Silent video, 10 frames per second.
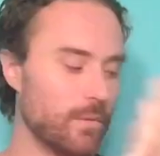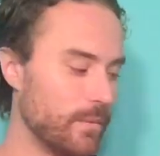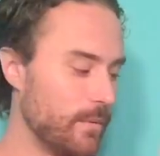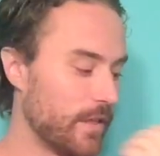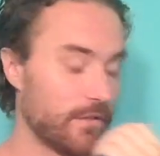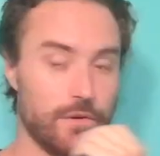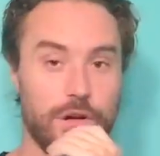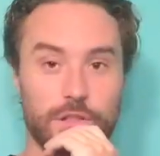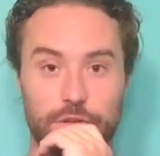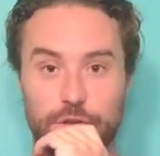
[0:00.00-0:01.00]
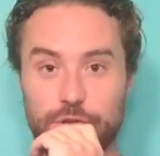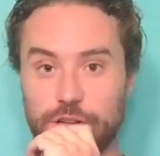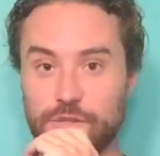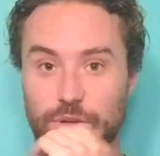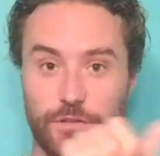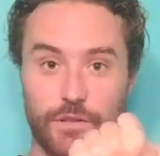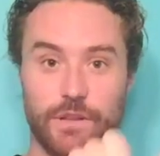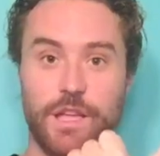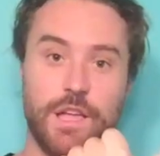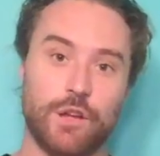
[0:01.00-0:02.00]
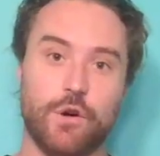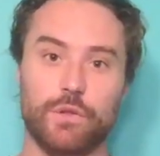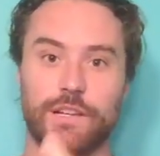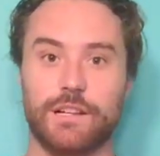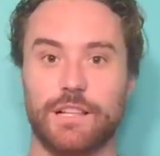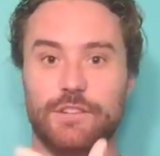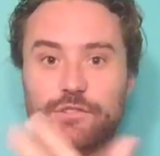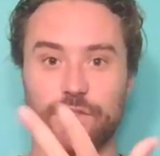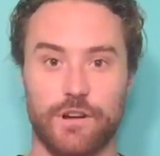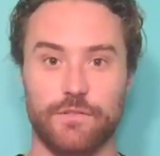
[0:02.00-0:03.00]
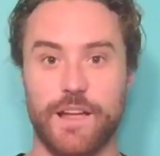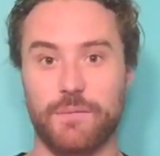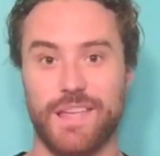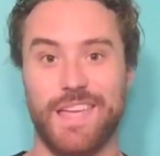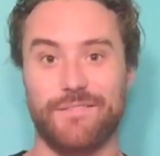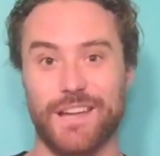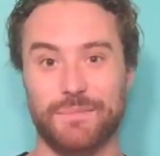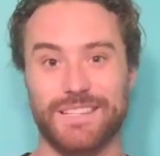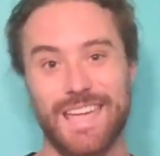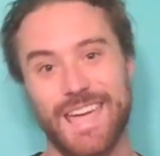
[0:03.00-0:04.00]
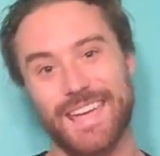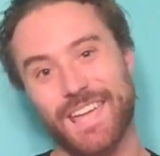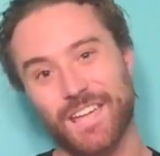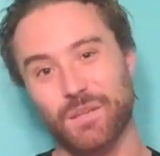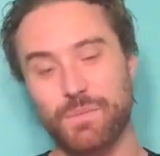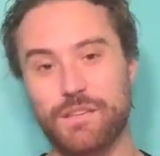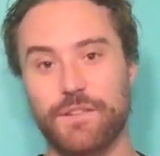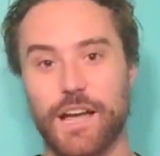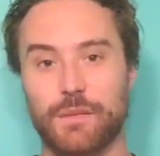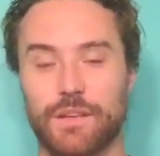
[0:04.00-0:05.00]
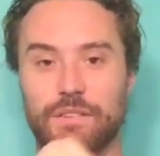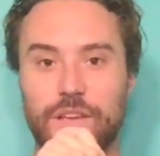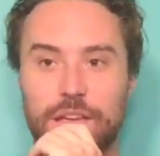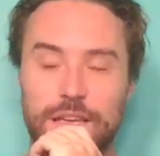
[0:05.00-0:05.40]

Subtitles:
We went through all of the nutrients with the choline, cholesterol, vitamin A, vitamin K, B vitamins,